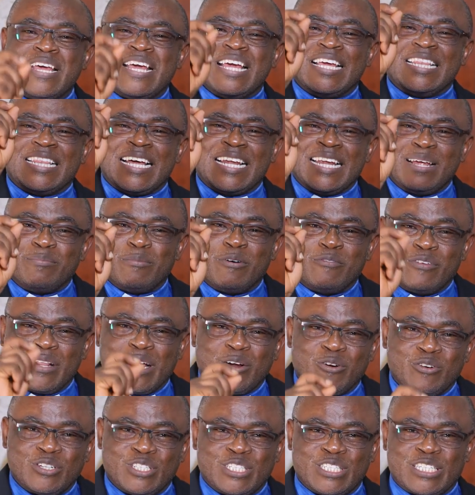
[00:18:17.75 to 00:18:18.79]
In the name of the
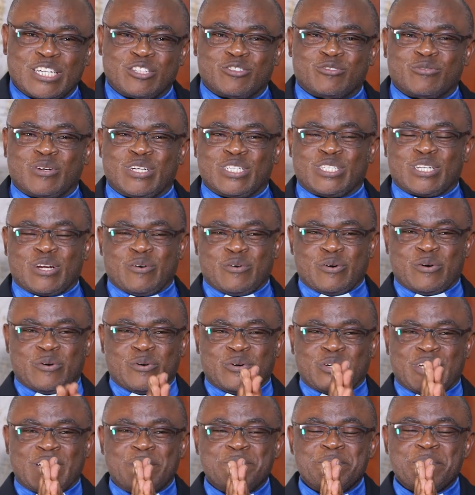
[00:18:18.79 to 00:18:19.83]
Lord Jesus Christ, our
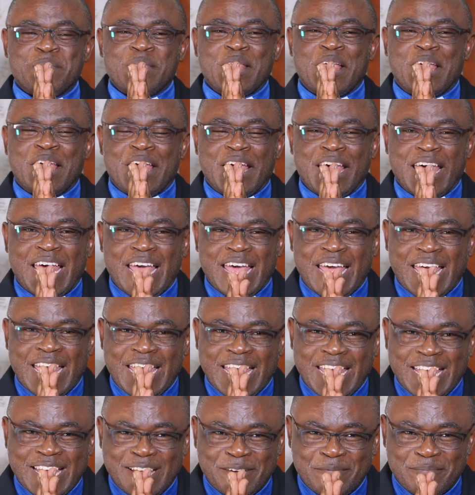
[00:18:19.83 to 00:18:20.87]
Lord.
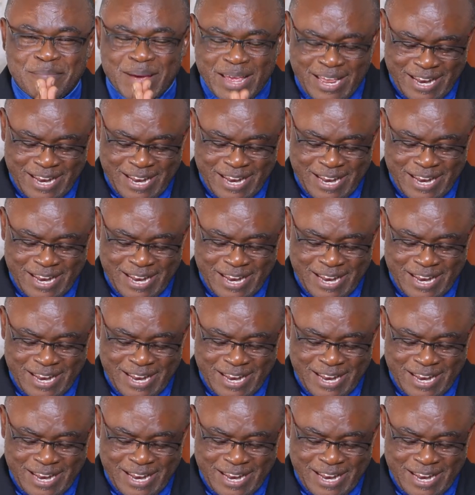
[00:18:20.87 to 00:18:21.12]
Amen.